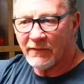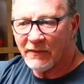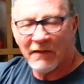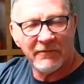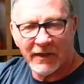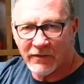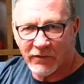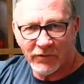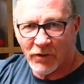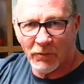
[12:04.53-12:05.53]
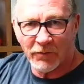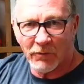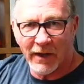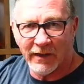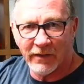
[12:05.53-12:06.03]
left hand doesn't know what the
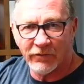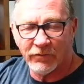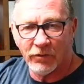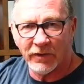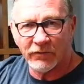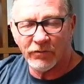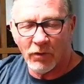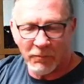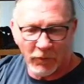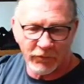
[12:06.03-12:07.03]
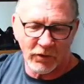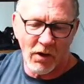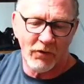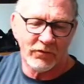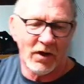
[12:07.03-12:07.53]
right hand is doing. So a person
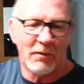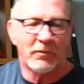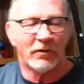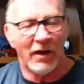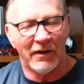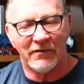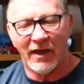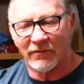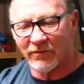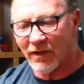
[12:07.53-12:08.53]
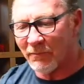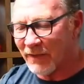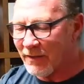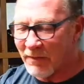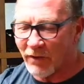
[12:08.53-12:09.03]
calls up or contacts them,
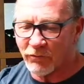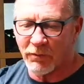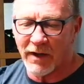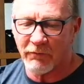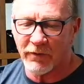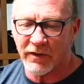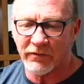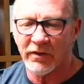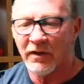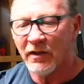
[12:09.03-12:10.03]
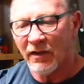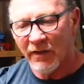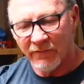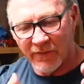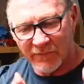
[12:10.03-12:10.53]
emails, whatever it is,
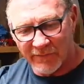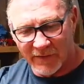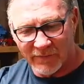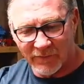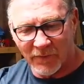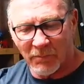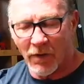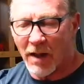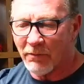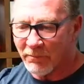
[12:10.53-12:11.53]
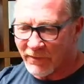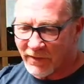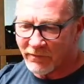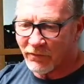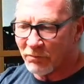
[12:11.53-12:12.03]
says, this is the problem,
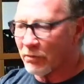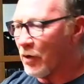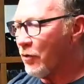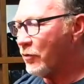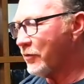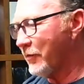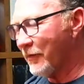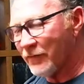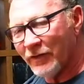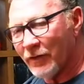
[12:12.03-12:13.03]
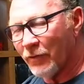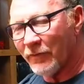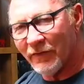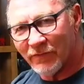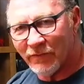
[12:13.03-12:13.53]
this is broke, this
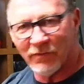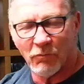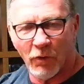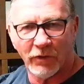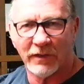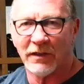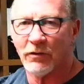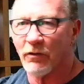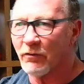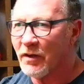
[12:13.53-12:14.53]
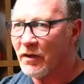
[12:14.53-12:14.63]
isn't working, or,